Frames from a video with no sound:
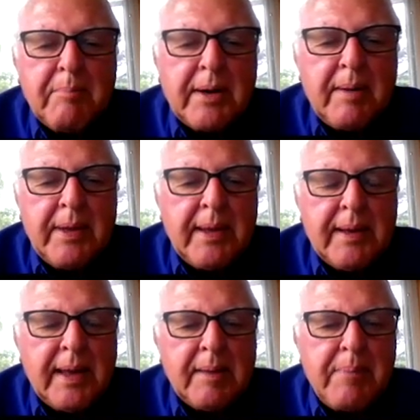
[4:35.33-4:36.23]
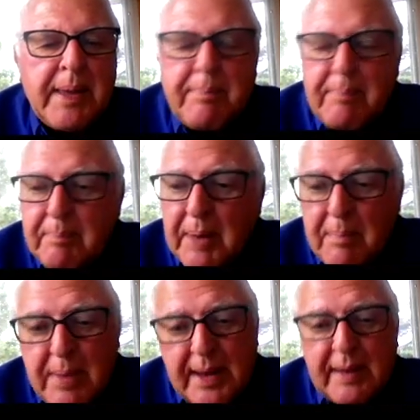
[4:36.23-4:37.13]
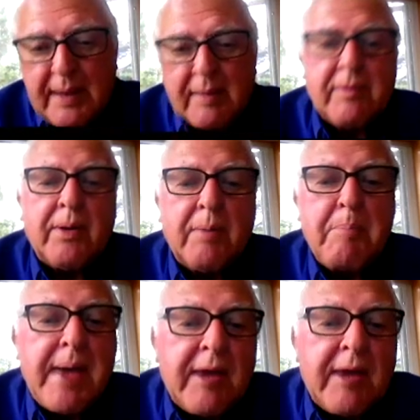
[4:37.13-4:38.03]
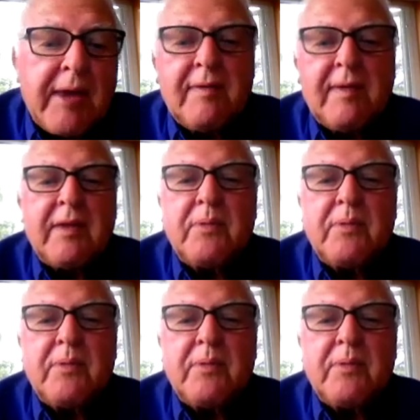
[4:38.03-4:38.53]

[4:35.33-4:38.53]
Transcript: Barbadians, or Bajans,